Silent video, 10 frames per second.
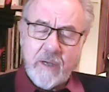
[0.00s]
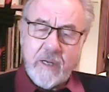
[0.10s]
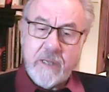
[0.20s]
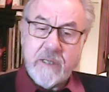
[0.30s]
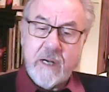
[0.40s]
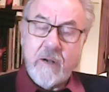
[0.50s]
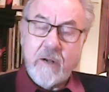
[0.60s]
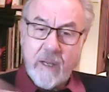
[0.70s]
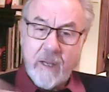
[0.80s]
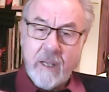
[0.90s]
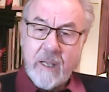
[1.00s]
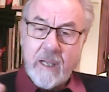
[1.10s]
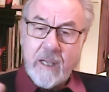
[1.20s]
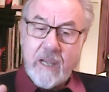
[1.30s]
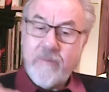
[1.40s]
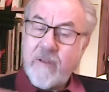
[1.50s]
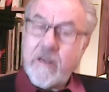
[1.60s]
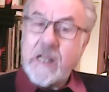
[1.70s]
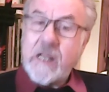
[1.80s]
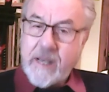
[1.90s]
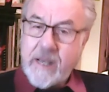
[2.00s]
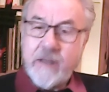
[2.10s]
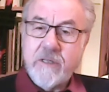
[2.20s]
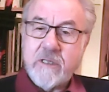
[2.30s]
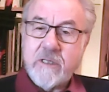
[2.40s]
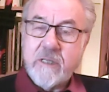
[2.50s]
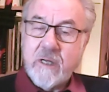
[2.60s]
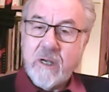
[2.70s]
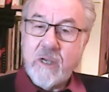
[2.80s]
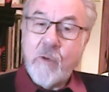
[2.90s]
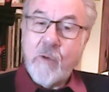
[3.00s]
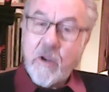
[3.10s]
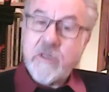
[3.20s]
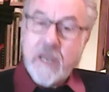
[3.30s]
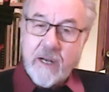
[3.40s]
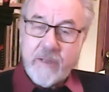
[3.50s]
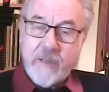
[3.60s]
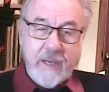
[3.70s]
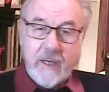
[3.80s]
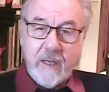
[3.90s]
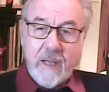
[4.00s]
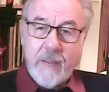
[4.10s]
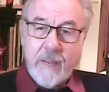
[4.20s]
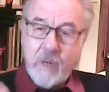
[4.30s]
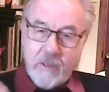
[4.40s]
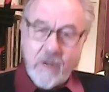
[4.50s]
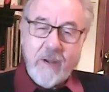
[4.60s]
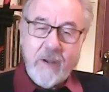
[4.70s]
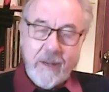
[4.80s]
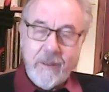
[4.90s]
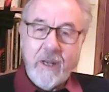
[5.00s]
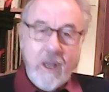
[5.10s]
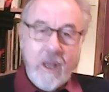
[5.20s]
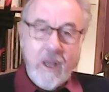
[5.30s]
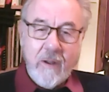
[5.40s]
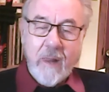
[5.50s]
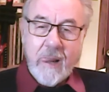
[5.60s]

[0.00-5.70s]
And he said, look, if there are any clouds, you won't see anything. I'm not going low.